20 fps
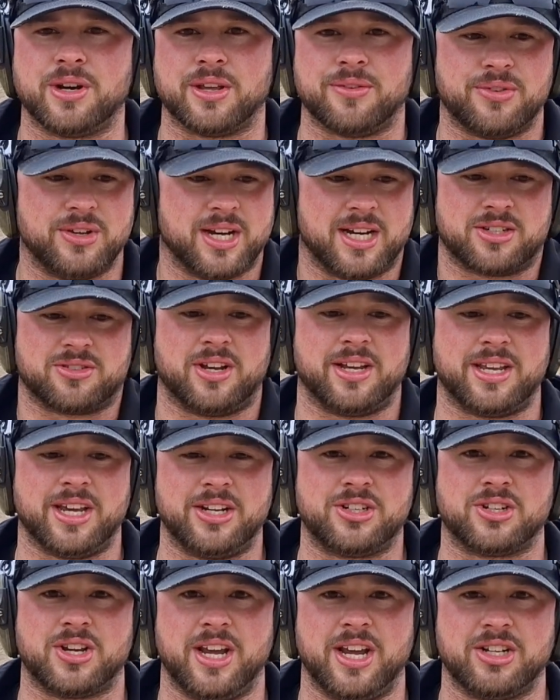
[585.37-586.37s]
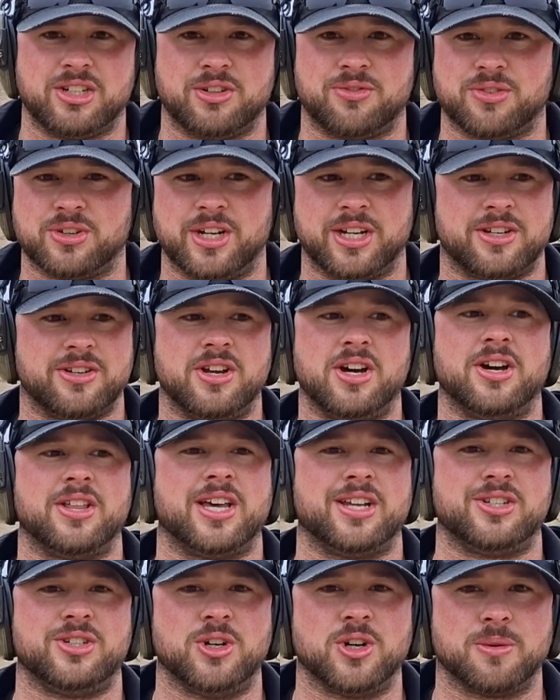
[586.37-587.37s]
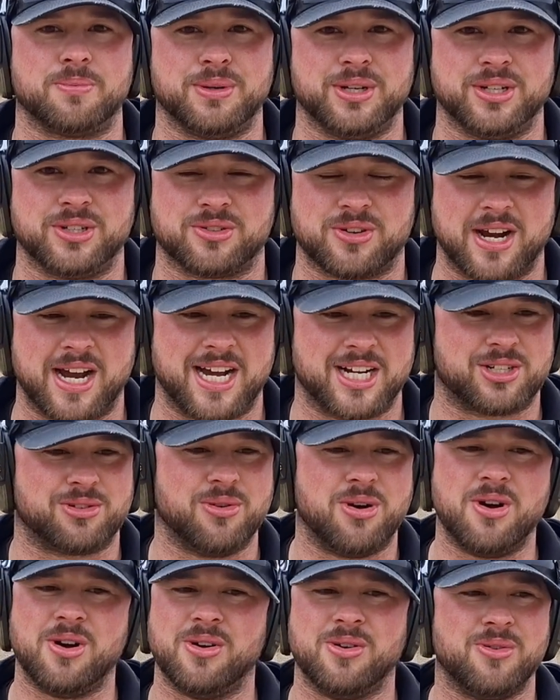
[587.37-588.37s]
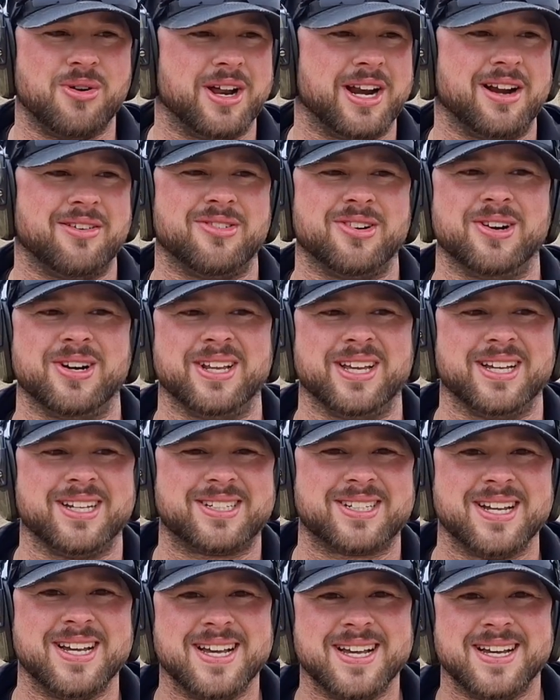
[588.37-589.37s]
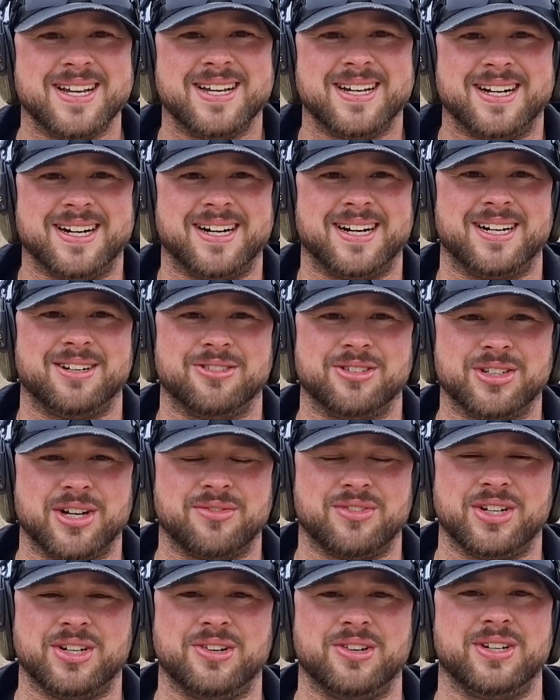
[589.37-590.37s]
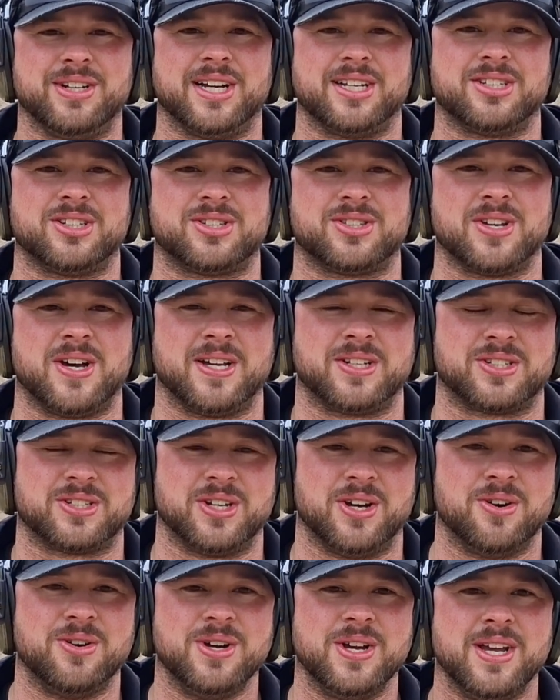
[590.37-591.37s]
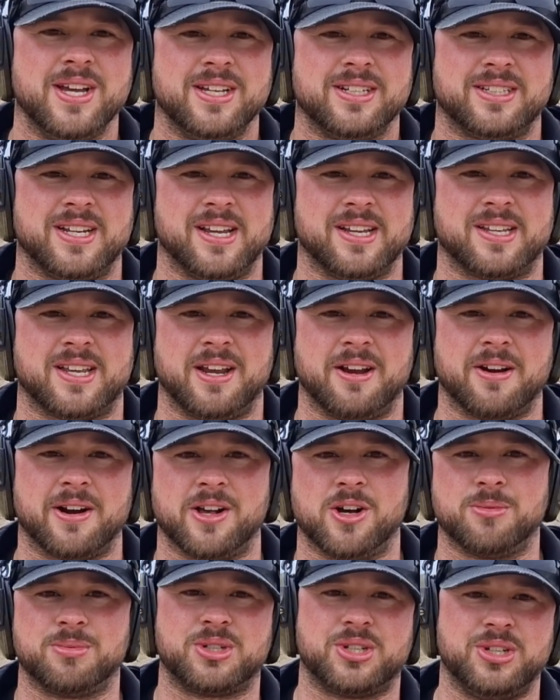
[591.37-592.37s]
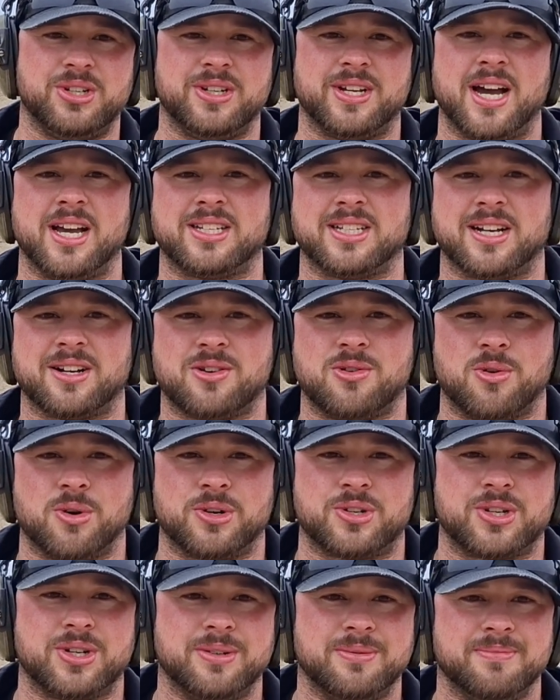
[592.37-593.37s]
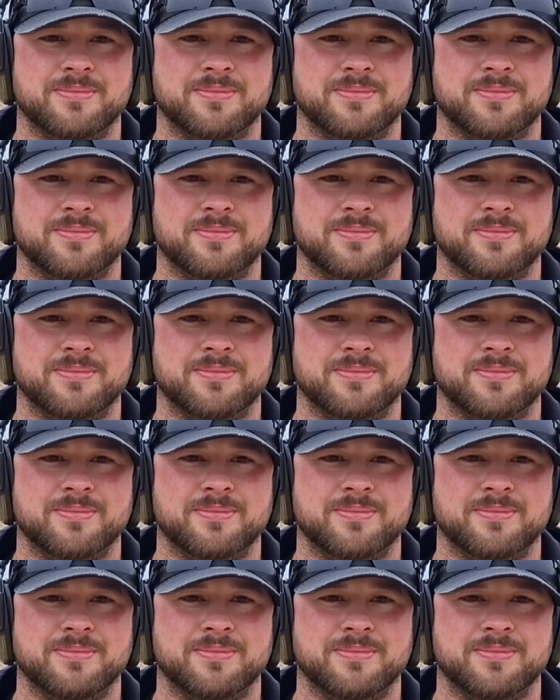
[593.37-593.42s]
If you guys like HKs, if you're like, no, that's European trash, whatever it is, would love to hear you guys' thoughts. So take care, and I hope to see you guys at a course.